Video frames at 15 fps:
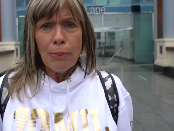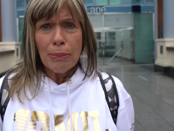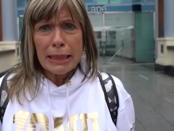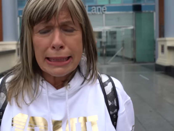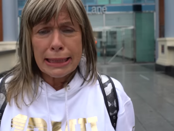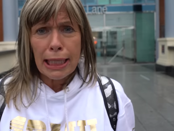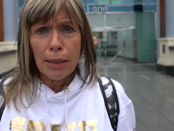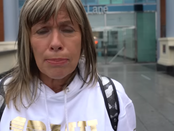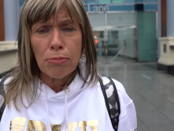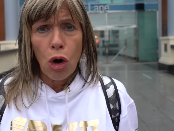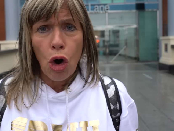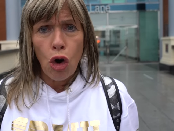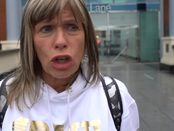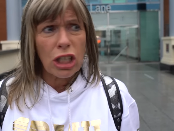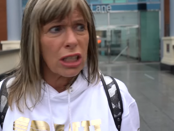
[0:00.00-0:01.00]
Let me see them,
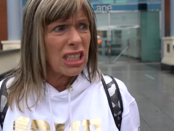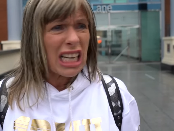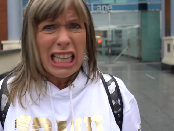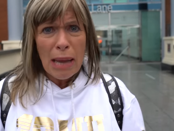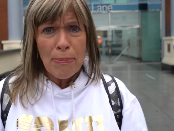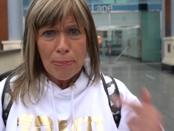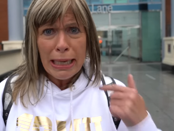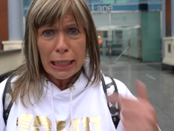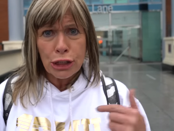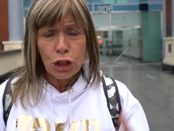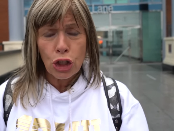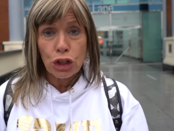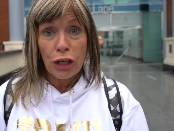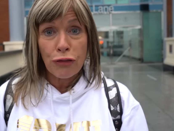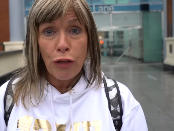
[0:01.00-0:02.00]
Morgan. Let me
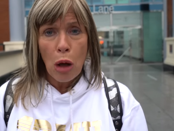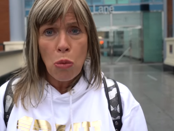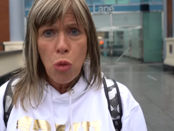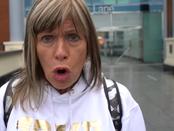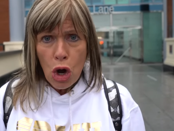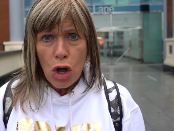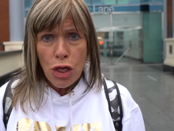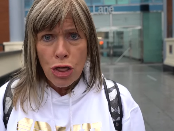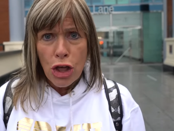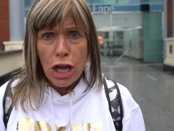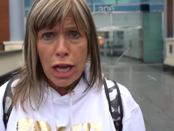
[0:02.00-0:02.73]
judge if they're worth